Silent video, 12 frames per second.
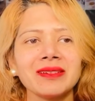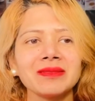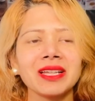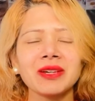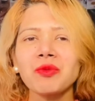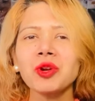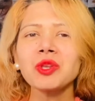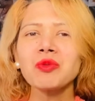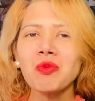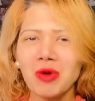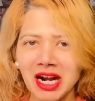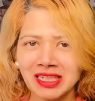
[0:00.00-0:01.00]
like when you
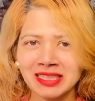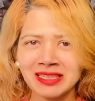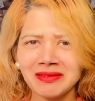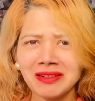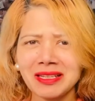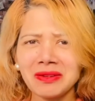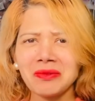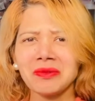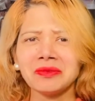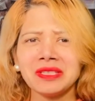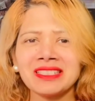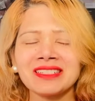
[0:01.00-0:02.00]
watch it, you're like,
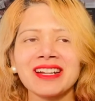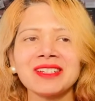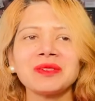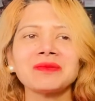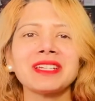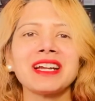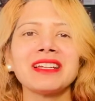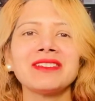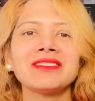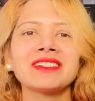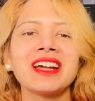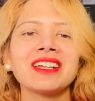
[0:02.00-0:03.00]
oh, this kind of
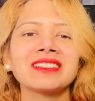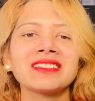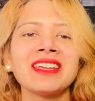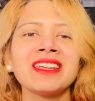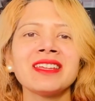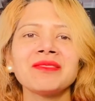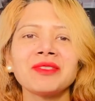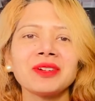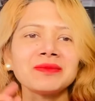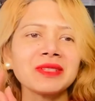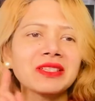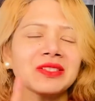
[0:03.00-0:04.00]
dialogue has taken
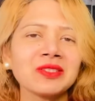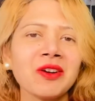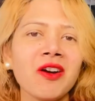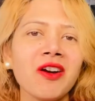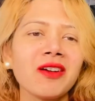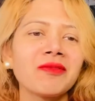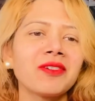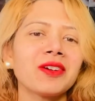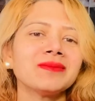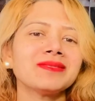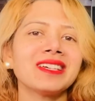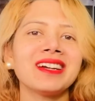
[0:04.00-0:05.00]
from the song,
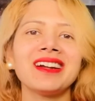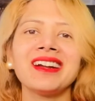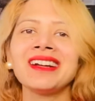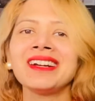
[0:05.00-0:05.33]
from the,